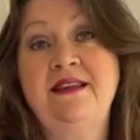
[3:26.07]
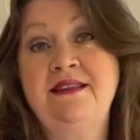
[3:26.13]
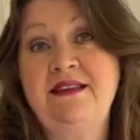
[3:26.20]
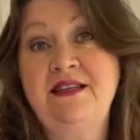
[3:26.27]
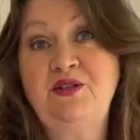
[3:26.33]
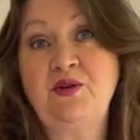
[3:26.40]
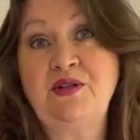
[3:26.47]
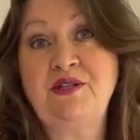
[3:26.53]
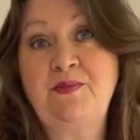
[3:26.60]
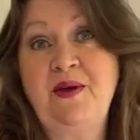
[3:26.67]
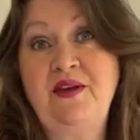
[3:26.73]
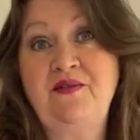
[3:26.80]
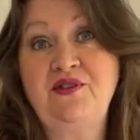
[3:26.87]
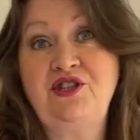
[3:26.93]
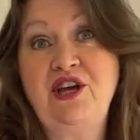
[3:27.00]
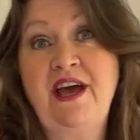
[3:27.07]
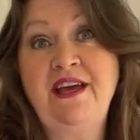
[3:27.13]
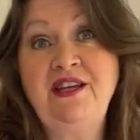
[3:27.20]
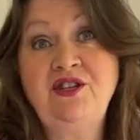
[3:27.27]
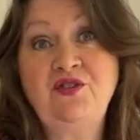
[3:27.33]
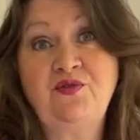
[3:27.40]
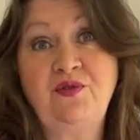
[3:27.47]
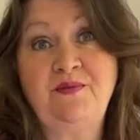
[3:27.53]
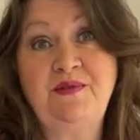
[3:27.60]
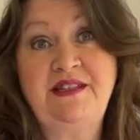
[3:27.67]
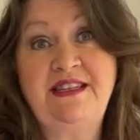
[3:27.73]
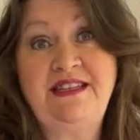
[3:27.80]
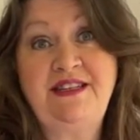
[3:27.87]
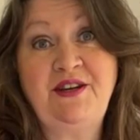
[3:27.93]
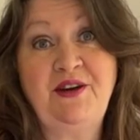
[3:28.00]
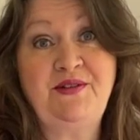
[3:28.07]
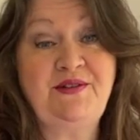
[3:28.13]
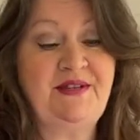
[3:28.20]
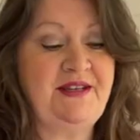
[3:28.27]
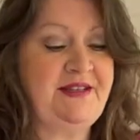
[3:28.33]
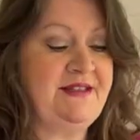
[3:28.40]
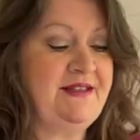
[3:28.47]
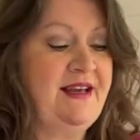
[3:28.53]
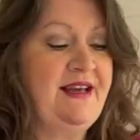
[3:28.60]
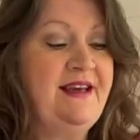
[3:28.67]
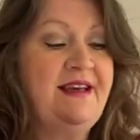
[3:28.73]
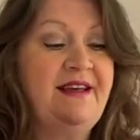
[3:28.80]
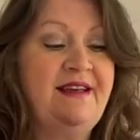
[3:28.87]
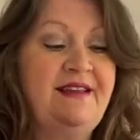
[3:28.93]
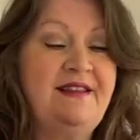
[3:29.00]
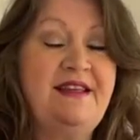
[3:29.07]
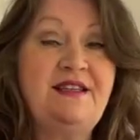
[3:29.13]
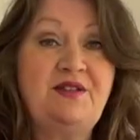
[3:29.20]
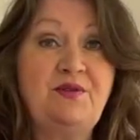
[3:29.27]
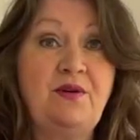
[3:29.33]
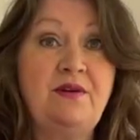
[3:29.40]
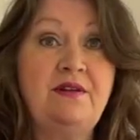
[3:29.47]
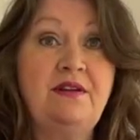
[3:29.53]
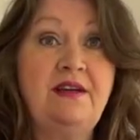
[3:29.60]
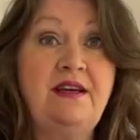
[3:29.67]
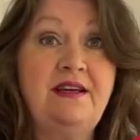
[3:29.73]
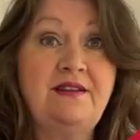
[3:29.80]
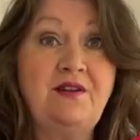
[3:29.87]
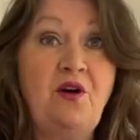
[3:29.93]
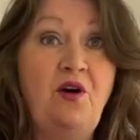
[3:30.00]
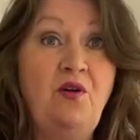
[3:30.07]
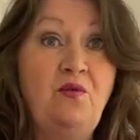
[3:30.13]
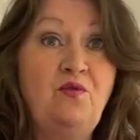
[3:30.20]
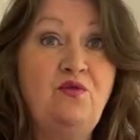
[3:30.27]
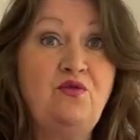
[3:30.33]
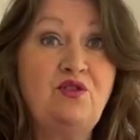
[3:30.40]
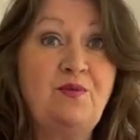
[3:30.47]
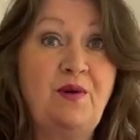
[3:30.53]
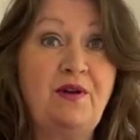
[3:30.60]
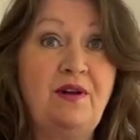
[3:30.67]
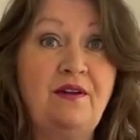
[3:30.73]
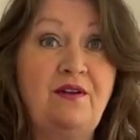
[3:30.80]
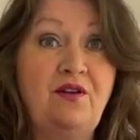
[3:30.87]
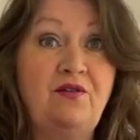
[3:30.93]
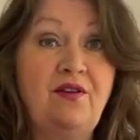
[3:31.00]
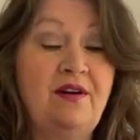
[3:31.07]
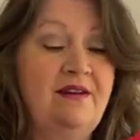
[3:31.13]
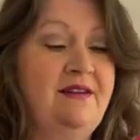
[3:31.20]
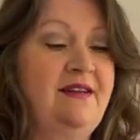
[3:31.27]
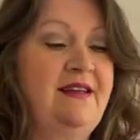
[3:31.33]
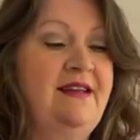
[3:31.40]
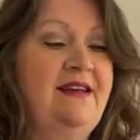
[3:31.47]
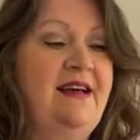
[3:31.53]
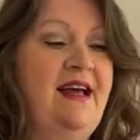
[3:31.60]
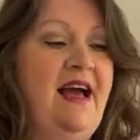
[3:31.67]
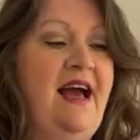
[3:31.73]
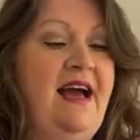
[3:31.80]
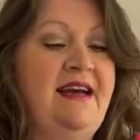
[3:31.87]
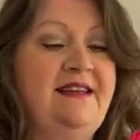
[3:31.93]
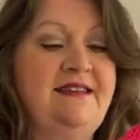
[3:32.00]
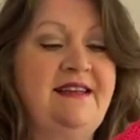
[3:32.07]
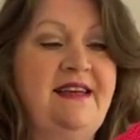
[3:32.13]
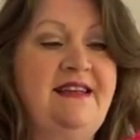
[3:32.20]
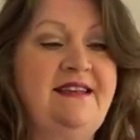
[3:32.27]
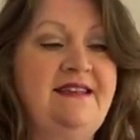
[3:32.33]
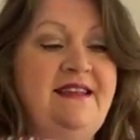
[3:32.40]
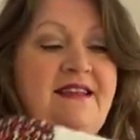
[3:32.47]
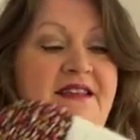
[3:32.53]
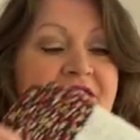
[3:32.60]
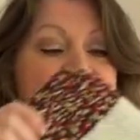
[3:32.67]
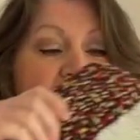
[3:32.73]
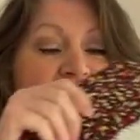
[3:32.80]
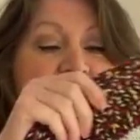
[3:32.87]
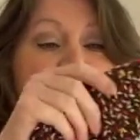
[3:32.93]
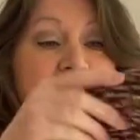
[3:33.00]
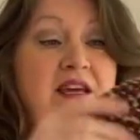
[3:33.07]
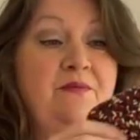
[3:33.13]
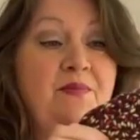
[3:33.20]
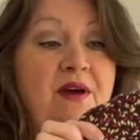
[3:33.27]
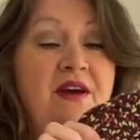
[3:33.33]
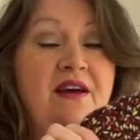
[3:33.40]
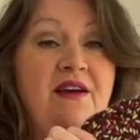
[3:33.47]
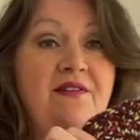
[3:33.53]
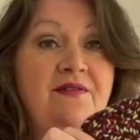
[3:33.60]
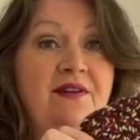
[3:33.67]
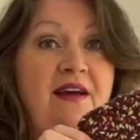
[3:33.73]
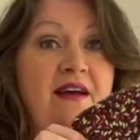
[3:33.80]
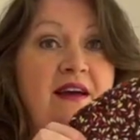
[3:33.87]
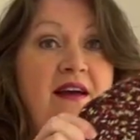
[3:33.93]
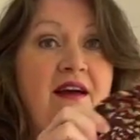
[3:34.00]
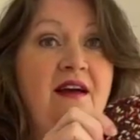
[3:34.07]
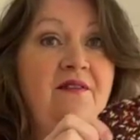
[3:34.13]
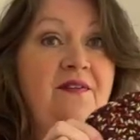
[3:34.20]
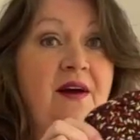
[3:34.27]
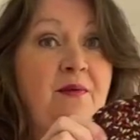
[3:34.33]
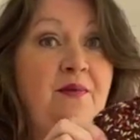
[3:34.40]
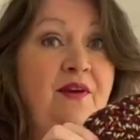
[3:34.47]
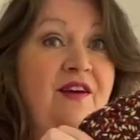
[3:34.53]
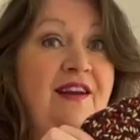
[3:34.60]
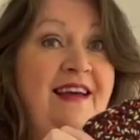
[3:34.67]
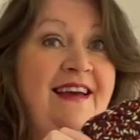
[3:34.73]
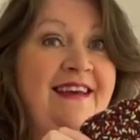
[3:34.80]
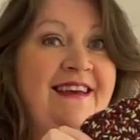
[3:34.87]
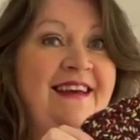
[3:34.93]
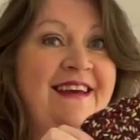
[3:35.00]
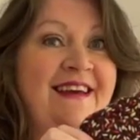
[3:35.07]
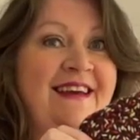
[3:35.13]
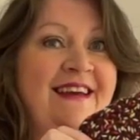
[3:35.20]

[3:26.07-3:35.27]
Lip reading: This one's a bit of a change from Tea Cosies. This one is a hot water bottle cover, and it's in the shape of a fab lolly.